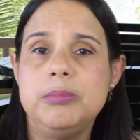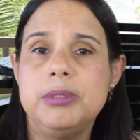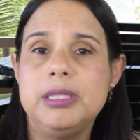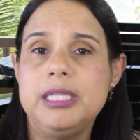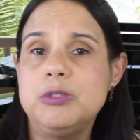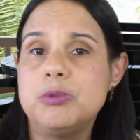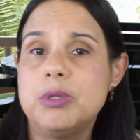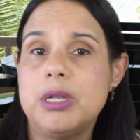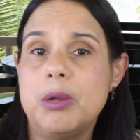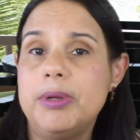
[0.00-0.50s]
in
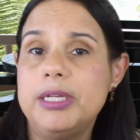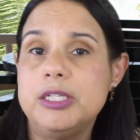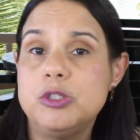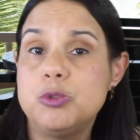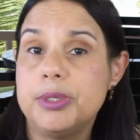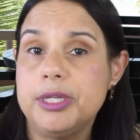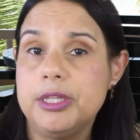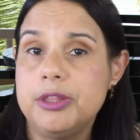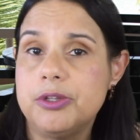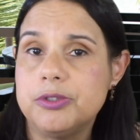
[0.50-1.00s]
Belize when I went in
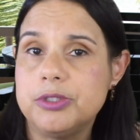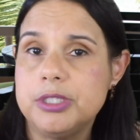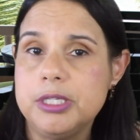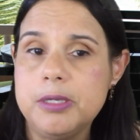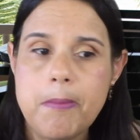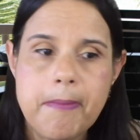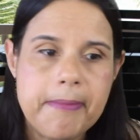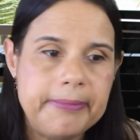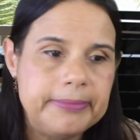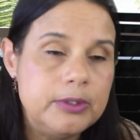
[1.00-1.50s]

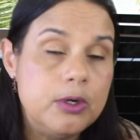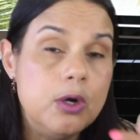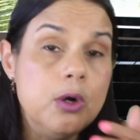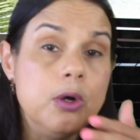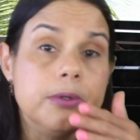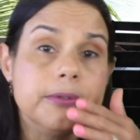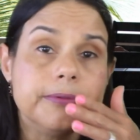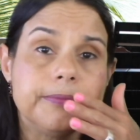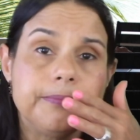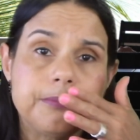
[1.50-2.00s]
2013.
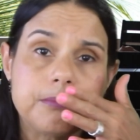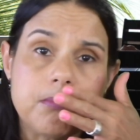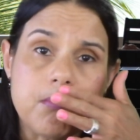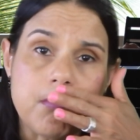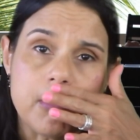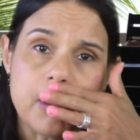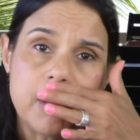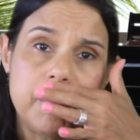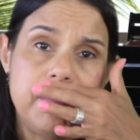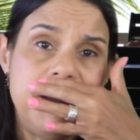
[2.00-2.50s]
Oh,
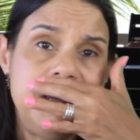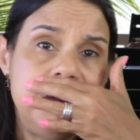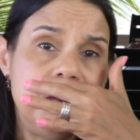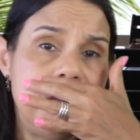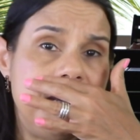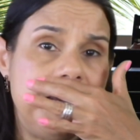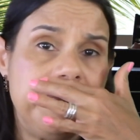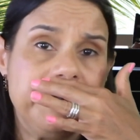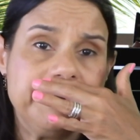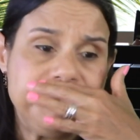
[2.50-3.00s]
by the
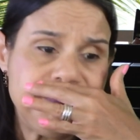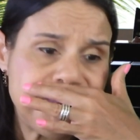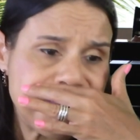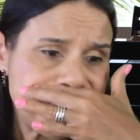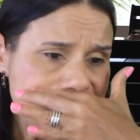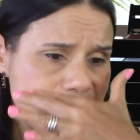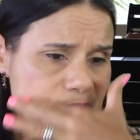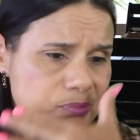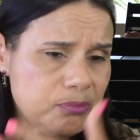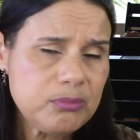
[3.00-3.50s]
way,
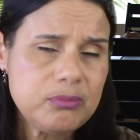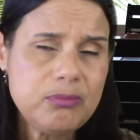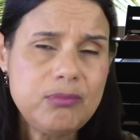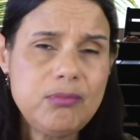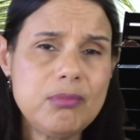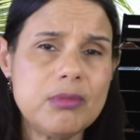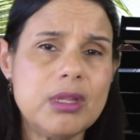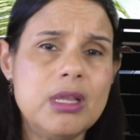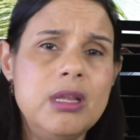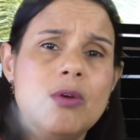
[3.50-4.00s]

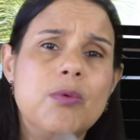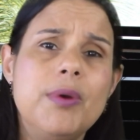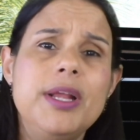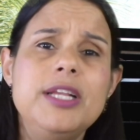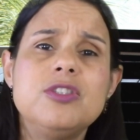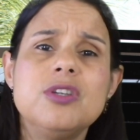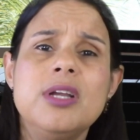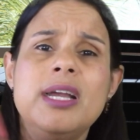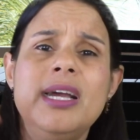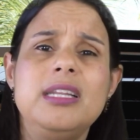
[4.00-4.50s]

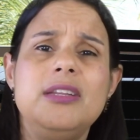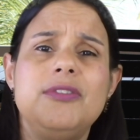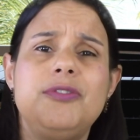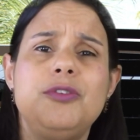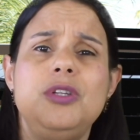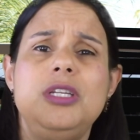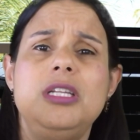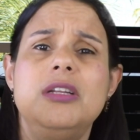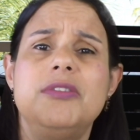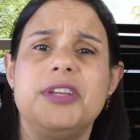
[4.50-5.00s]
raise your hand if
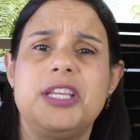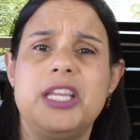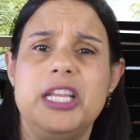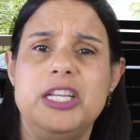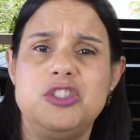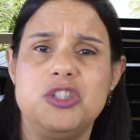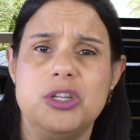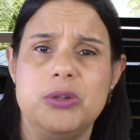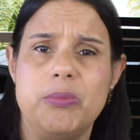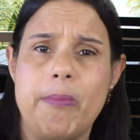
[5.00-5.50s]
you need a
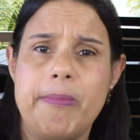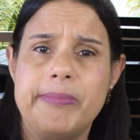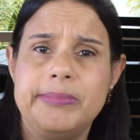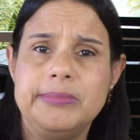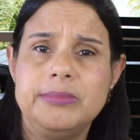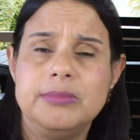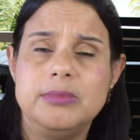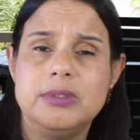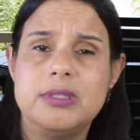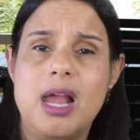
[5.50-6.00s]
vacation.
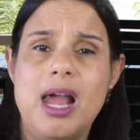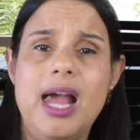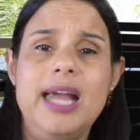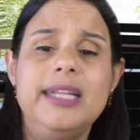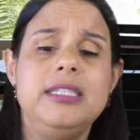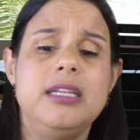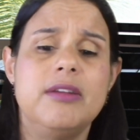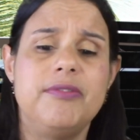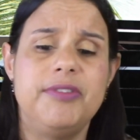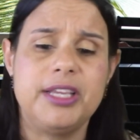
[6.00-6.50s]

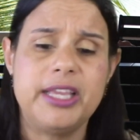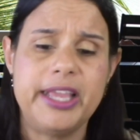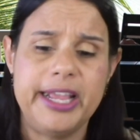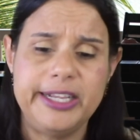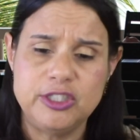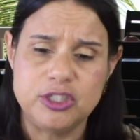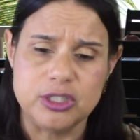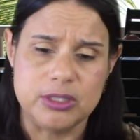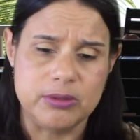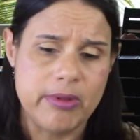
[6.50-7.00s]
I need a
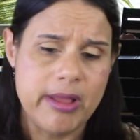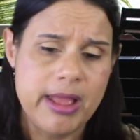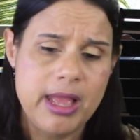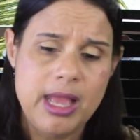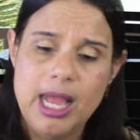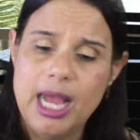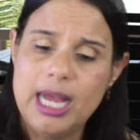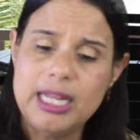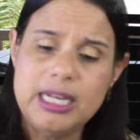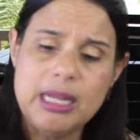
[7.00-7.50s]
vacation.
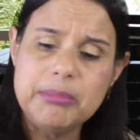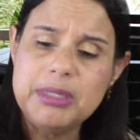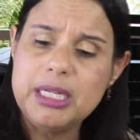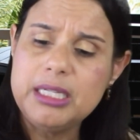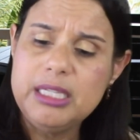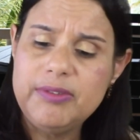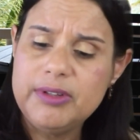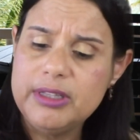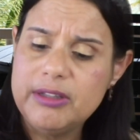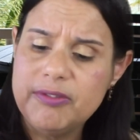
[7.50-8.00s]
And I'm
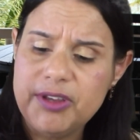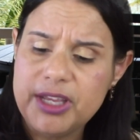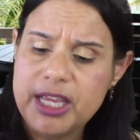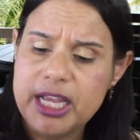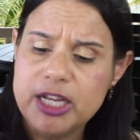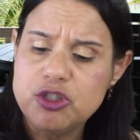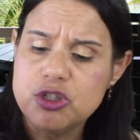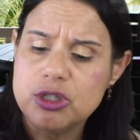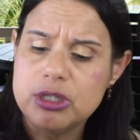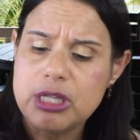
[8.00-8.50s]
not even the
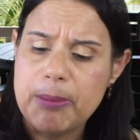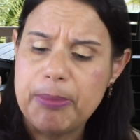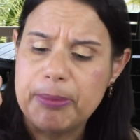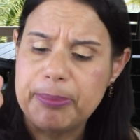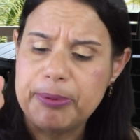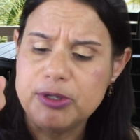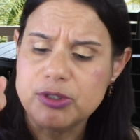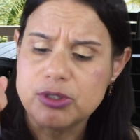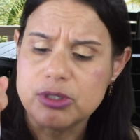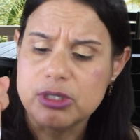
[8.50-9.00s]
vacation type
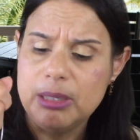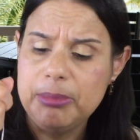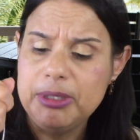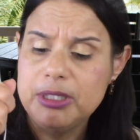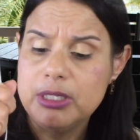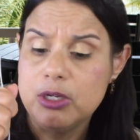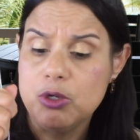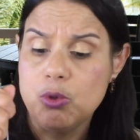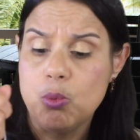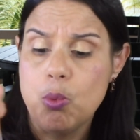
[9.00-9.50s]
of person. Let me
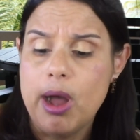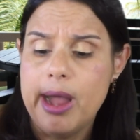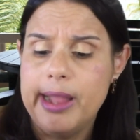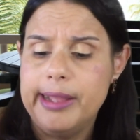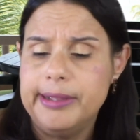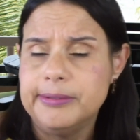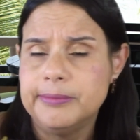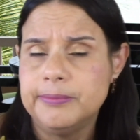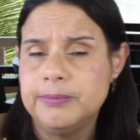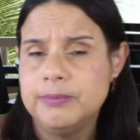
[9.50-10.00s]
tell you
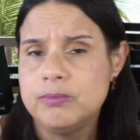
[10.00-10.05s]
why.